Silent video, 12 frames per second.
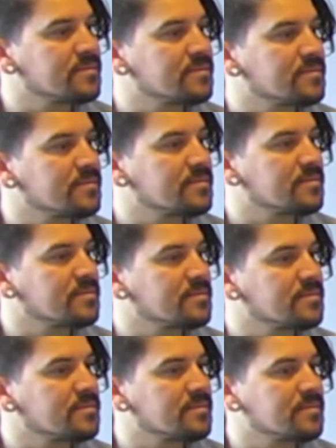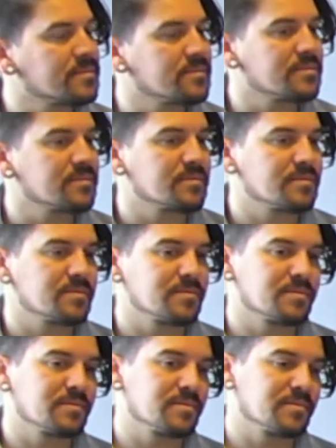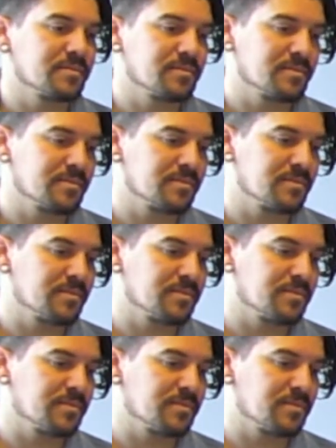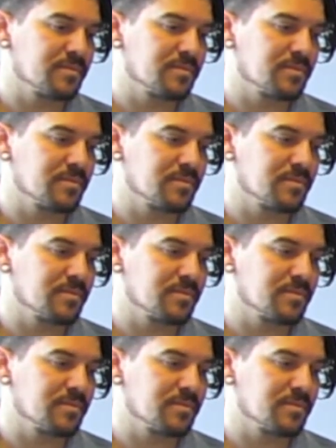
[no speech]